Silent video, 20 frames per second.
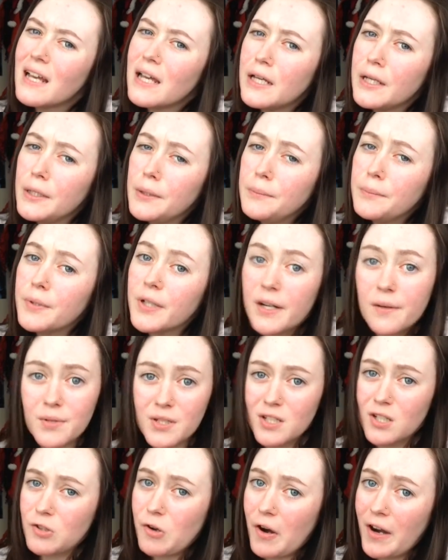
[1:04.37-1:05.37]
the same, but
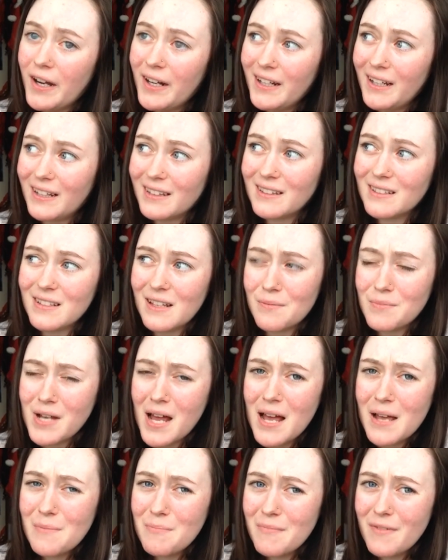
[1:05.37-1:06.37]
it was still great at the
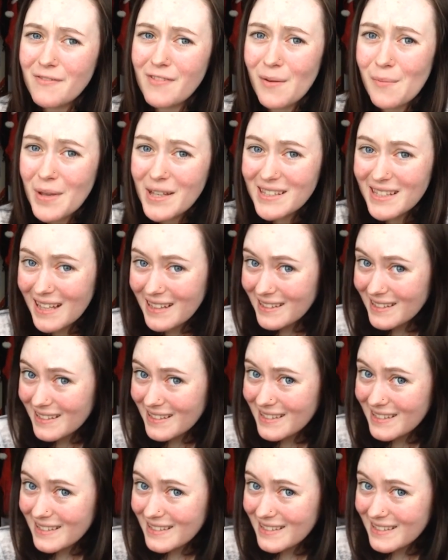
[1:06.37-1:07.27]
same time, if that makes sense.